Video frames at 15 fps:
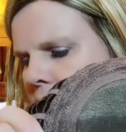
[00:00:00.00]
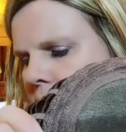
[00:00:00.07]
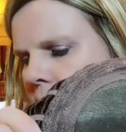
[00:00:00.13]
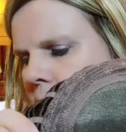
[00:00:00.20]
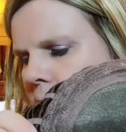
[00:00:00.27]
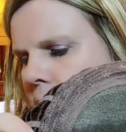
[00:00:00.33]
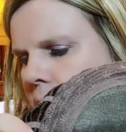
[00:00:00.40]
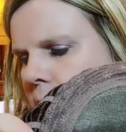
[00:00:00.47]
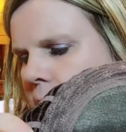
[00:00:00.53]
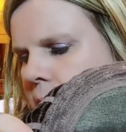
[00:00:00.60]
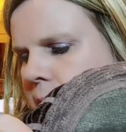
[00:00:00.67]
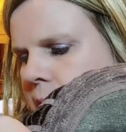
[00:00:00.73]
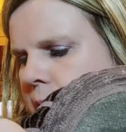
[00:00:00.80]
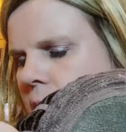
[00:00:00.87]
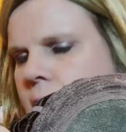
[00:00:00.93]

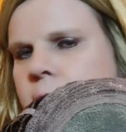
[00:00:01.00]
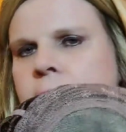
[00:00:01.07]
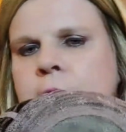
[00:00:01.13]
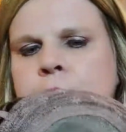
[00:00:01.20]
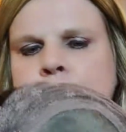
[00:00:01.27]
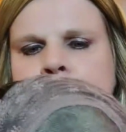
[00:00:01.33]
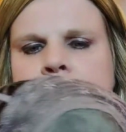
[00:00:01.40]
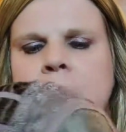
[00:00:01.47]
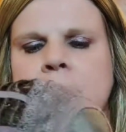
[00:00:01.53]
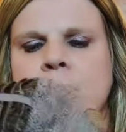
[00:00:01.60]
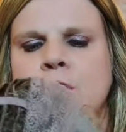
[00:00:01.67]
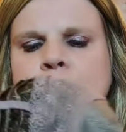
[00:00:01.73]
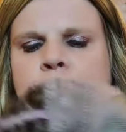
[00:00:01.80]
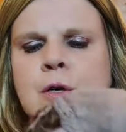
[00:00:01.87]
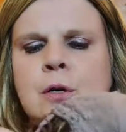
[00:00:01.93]
And she is
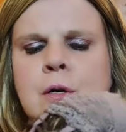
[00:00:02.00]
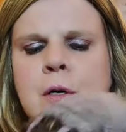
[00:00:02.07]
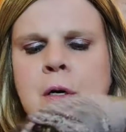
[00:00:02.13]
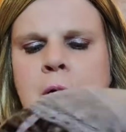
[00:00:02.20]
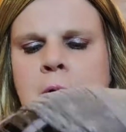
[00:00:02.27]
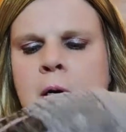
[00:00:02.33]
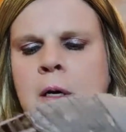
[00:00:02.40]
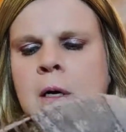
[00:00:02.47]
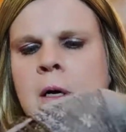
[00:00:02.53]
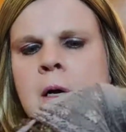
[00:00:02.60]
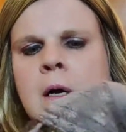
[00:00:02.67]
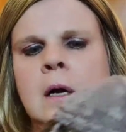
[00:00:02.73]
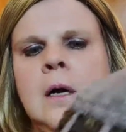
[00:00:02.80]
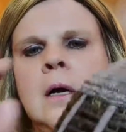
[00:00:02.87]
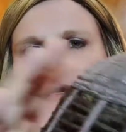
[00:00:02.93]
your
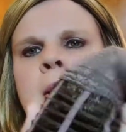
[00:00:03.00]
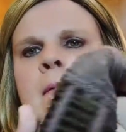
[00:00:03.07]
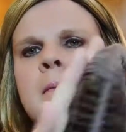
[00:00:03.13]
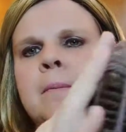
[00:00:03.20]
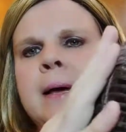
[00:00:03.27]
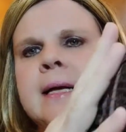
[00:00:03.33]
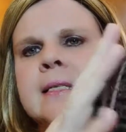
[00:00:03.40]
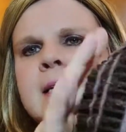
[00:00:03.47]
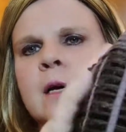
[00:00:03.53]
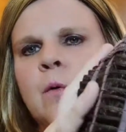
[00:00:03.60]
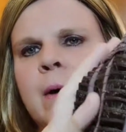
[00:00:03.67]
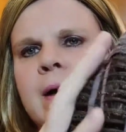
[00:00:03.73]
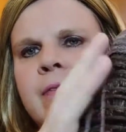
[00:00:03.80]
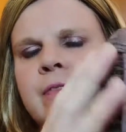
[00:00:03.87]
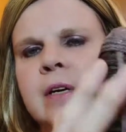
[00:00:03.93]
basic
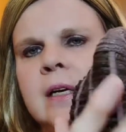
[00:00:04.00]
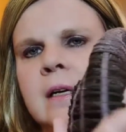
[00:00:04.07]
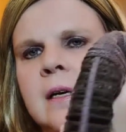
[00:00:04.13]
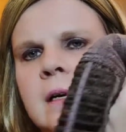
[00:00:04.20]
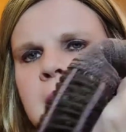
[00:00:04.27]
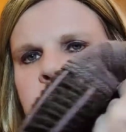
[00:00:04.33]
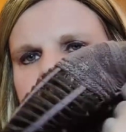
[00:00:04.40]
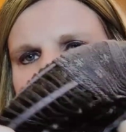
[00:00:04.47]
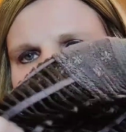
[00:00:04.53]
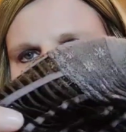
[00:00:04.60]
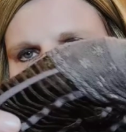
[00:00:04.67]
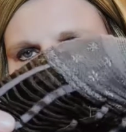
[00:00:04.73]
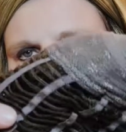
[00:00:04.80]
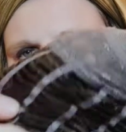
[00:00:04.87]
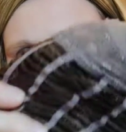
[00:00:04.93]
wefting,
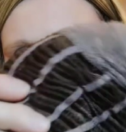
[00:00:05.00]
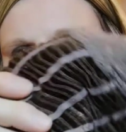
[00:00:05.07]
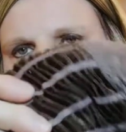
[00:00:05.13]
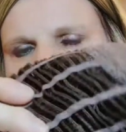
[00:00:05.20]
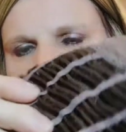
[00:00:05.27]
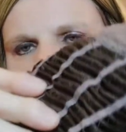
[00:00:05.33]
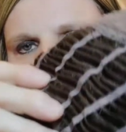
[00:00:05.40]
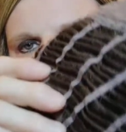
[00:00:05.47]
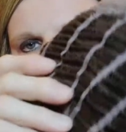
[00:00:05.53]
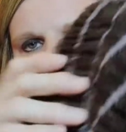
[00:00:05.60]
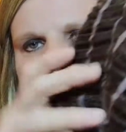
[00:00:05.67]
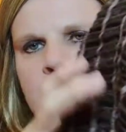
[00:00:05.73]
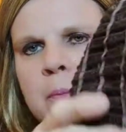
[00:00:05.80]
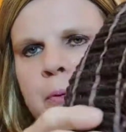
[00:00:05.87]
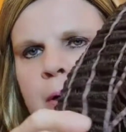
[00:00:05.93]

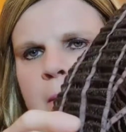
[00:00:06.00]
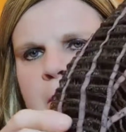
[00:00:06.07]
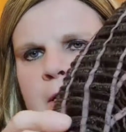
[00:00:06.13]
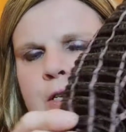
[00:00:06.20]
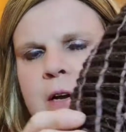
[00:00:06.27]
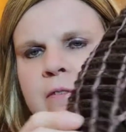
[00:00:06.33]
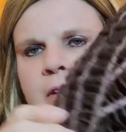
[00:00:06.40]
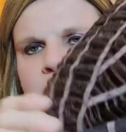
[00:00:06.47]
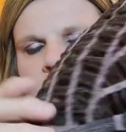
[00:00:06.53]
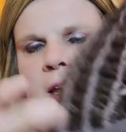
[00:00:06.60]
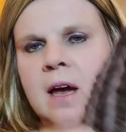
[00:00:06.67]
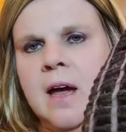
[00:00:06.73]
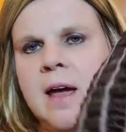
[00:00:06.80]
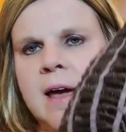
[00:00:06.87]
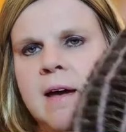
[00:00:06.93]
like pretty much everything I
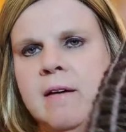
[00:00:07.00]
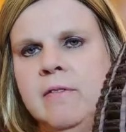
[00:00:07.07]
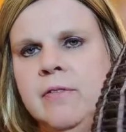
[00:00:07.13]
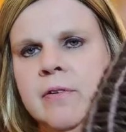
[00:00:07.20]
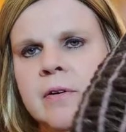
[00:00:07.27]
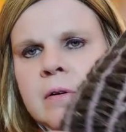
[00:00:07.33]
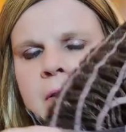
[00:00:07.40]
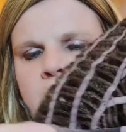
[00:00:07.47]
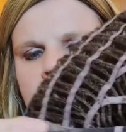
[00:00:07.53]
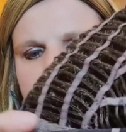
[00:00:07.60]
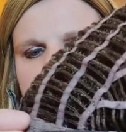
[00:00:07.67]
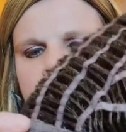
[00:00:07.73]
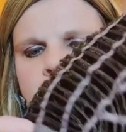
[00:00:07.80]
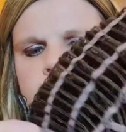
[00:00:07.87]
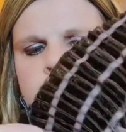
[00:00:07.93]
have.
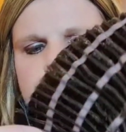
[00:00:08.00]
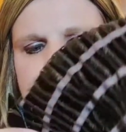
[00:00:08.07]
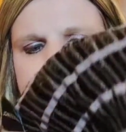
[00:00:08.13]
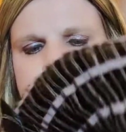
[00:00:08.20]
Um,